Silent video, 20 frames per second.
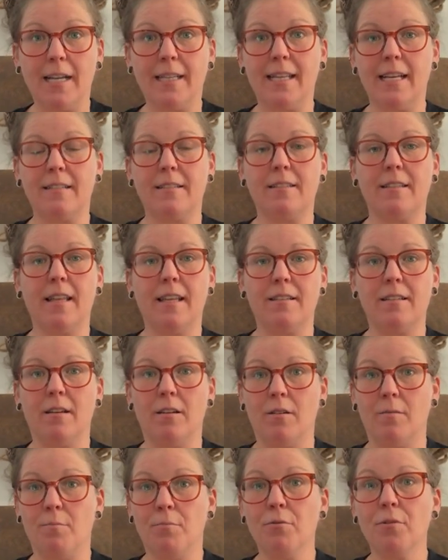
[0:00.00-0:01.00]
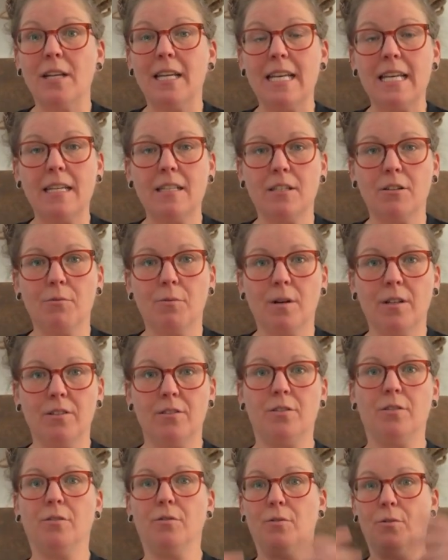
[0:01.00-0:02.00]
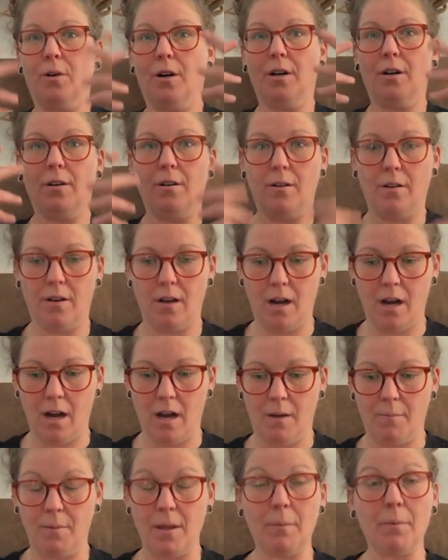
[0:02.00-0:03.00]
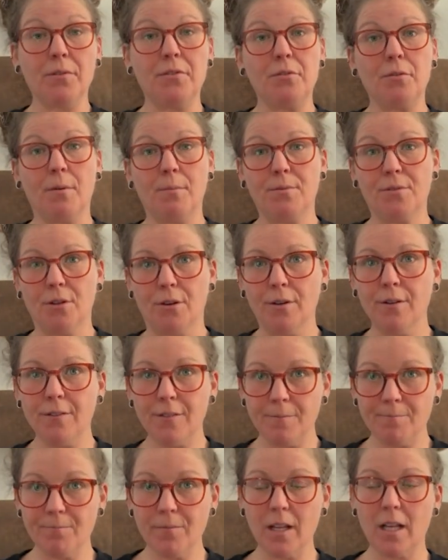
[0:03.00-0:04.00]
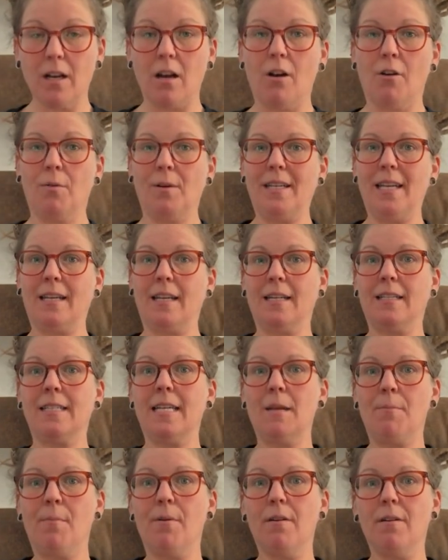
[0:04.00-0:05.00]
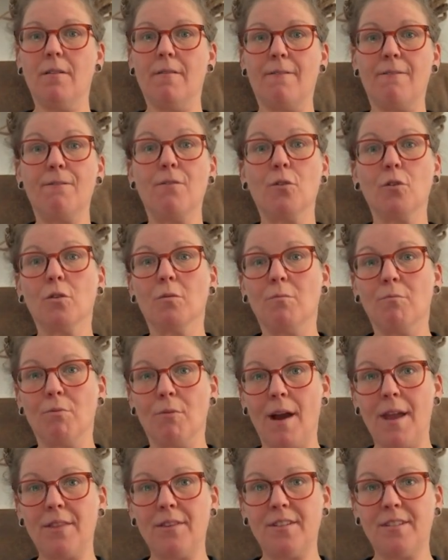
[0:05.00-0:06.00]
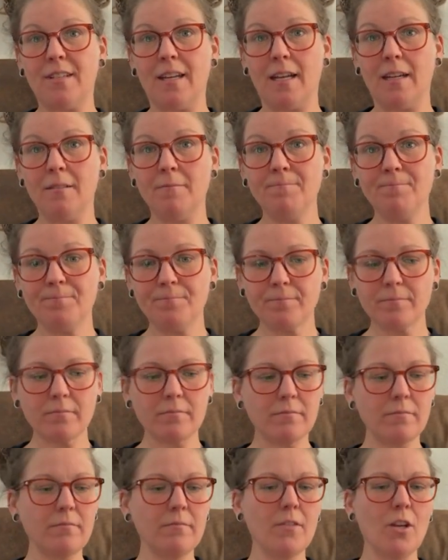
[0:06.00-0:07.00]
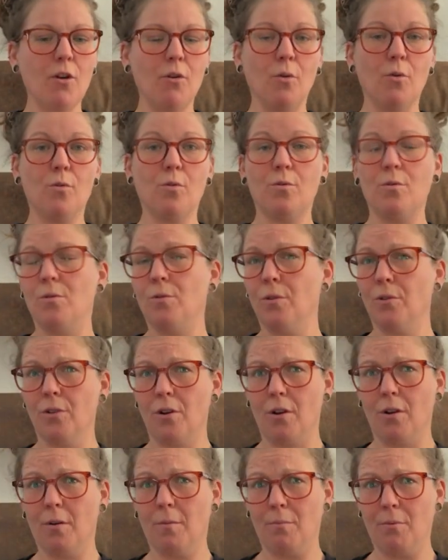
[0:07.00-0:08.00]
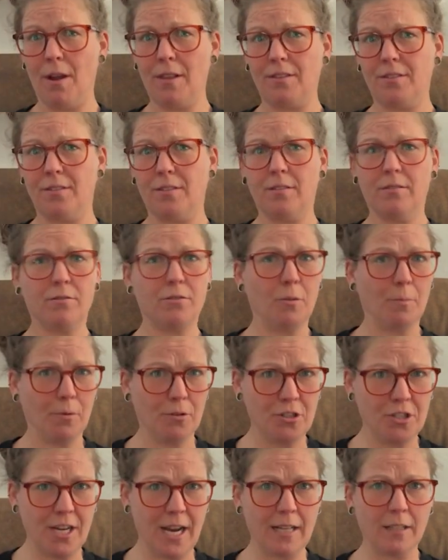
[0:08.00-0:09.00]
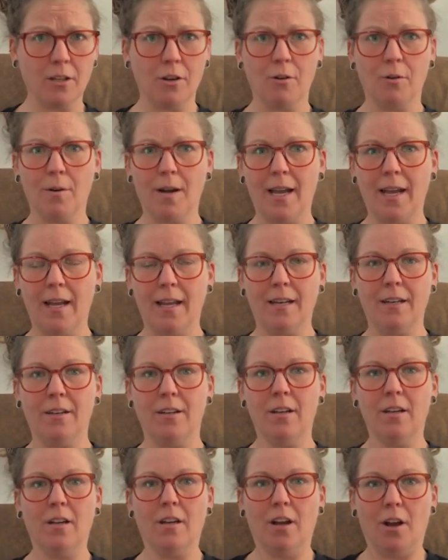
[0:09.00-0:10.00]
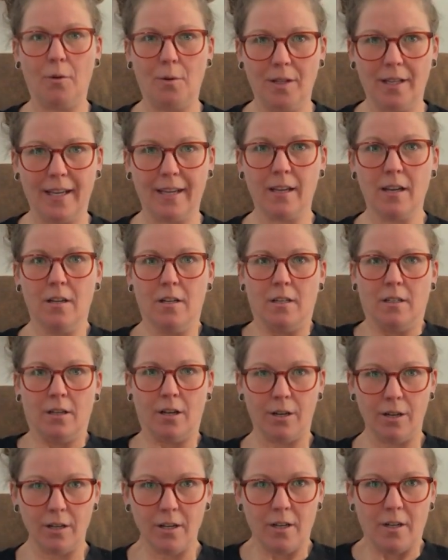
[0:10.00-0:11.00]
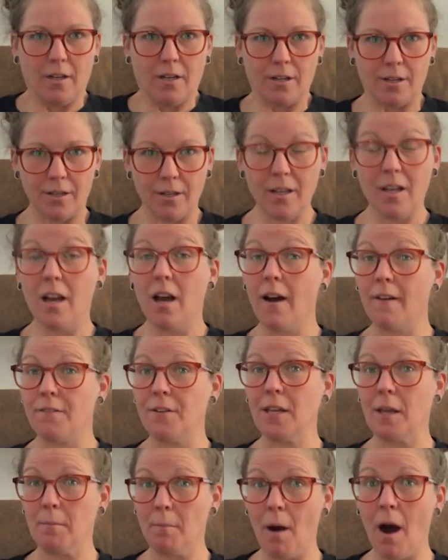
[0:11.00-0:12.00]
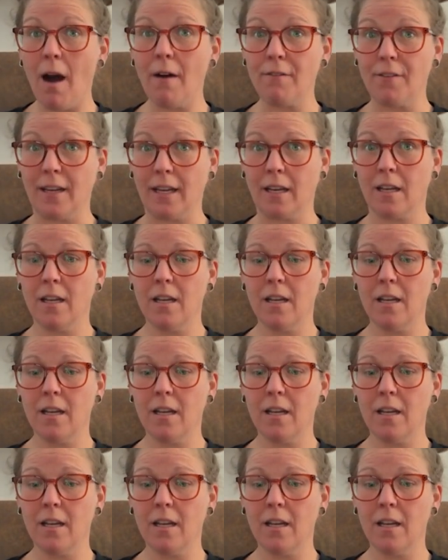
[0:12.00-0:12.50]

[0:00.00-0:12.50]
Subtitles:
That's a pretty easy one to be able to observe. Are we taking deep, full breaths in, or are our breaths super shallow? And are we like huffing and puffing?